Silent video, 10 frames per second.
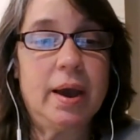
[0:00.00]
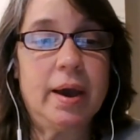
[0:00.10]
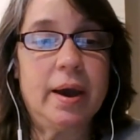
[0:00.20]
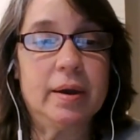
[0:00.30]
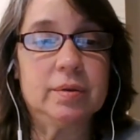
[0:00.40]

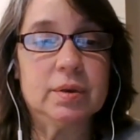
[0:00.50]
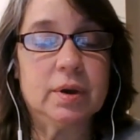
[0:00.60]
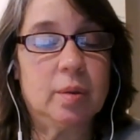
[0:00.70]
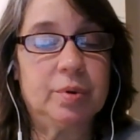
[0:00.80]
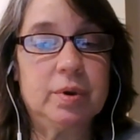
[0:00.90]
and a
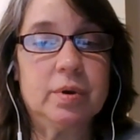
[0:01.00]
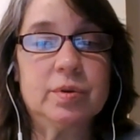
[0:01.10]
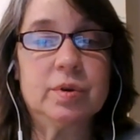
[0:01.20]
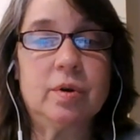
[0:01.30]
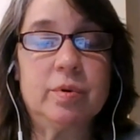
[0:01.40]
couple of years
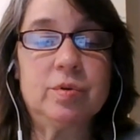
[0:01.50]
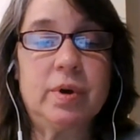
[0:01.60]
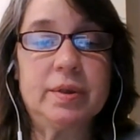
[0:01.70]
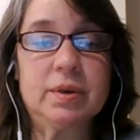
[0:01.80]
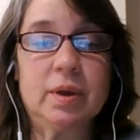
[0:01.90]
ago, we
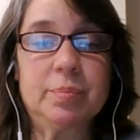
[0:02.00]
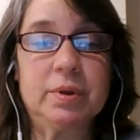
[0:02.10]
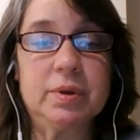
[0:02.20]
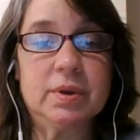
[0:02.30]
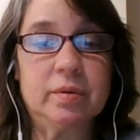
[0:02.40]
tried to get
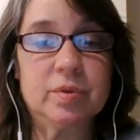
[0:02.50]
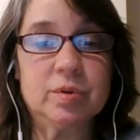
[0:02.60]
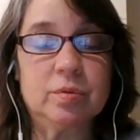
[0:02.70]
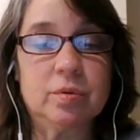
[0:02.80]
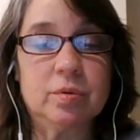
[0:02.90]
police out of
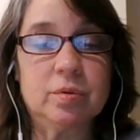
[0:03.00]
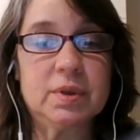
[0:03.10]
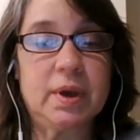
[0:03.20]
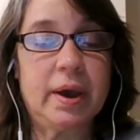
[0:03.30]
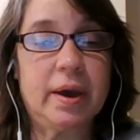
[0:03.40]
schools
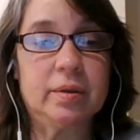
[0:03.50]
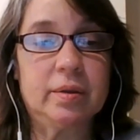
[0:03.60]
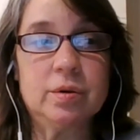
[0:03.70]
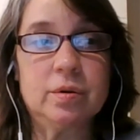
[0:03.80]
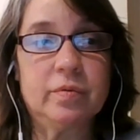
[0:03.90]
and
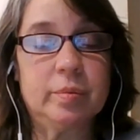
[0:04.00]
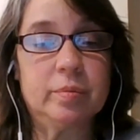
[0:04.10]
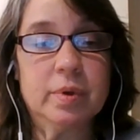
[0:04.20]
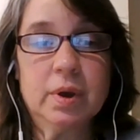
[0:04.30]
heard from